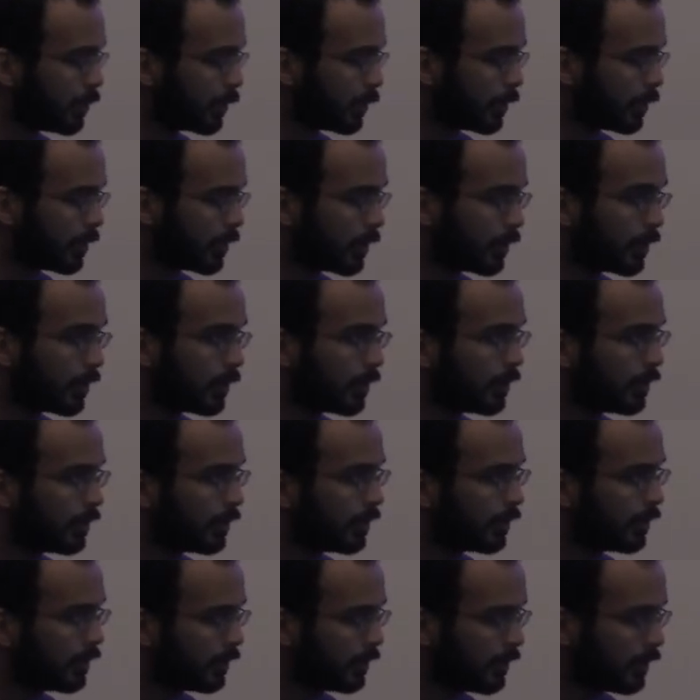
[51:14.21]
per
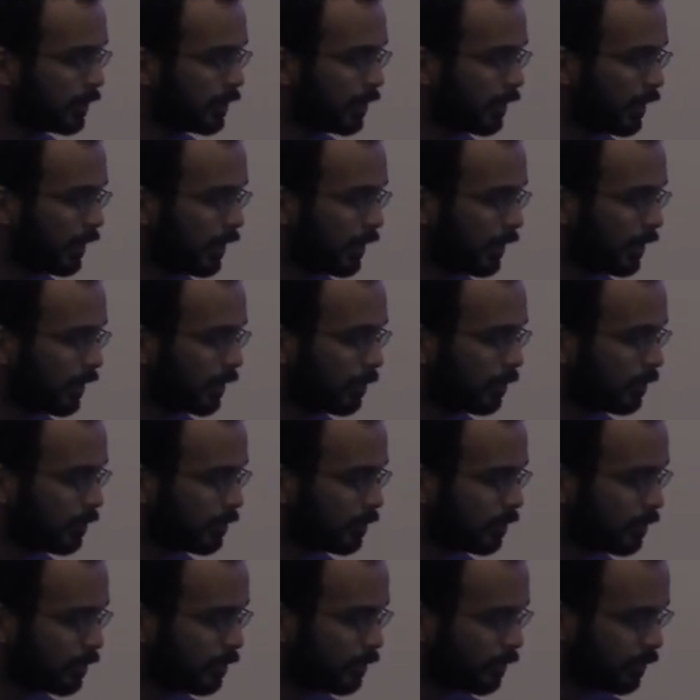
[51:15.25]
um,
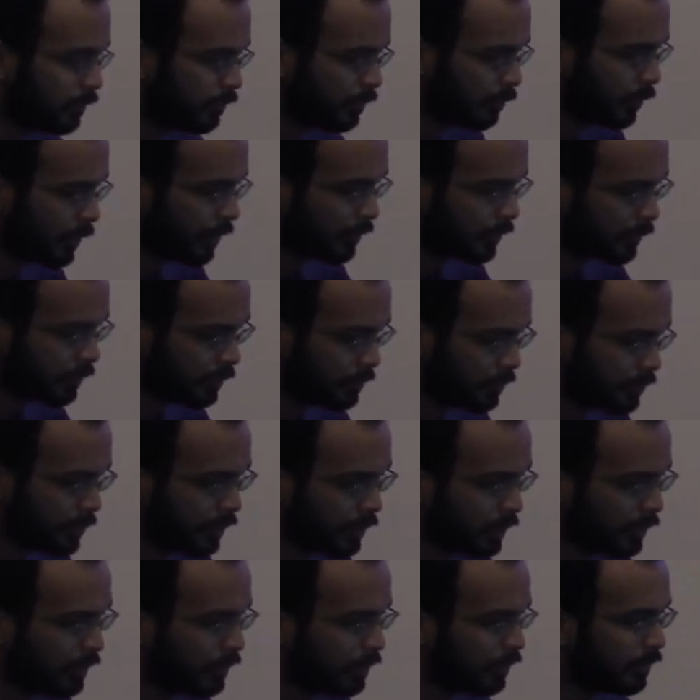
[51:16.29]

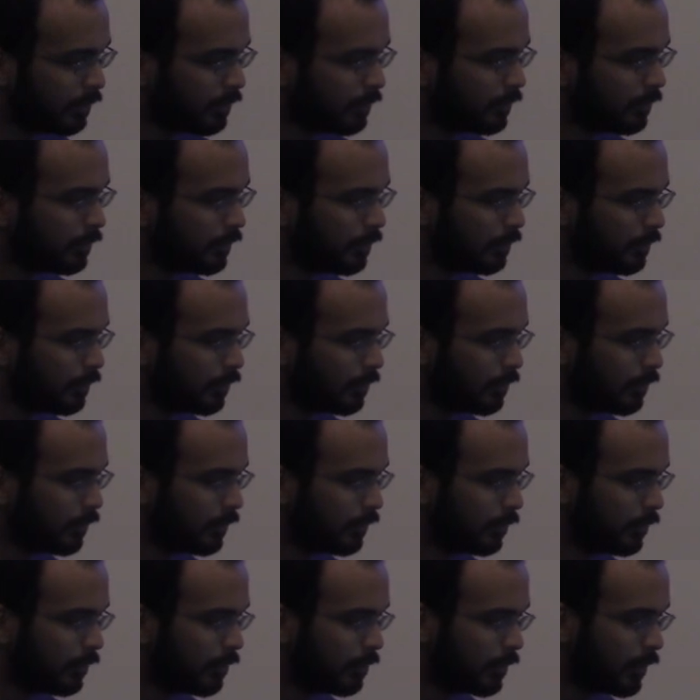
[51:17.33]
revolution
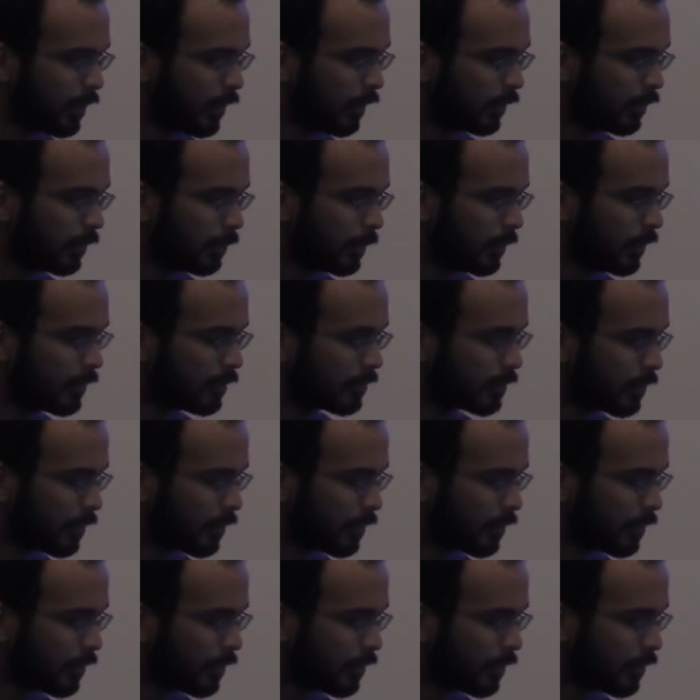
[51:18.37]
you get on the wheel.